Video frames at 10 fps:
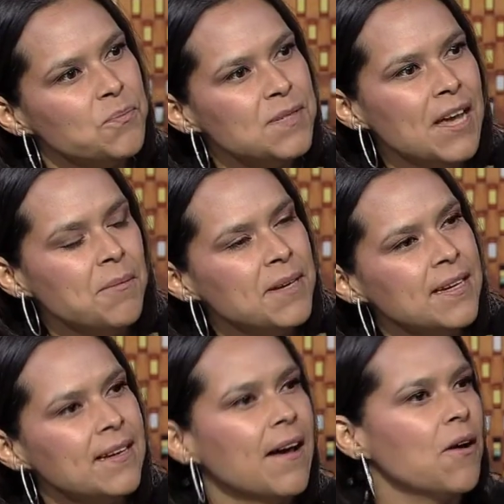tell
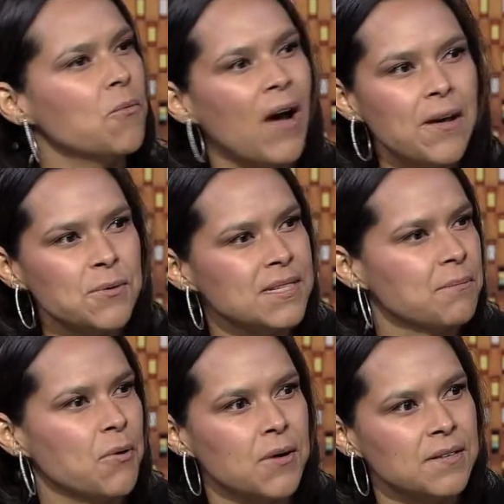me why it was
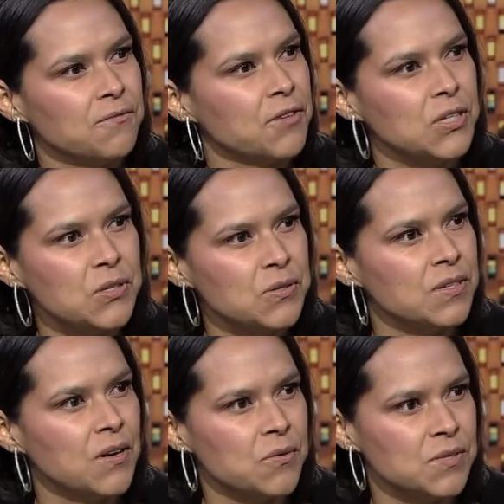important for you to
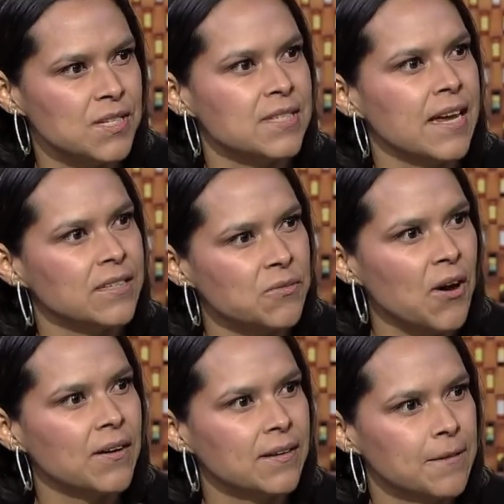go to Standing Rock.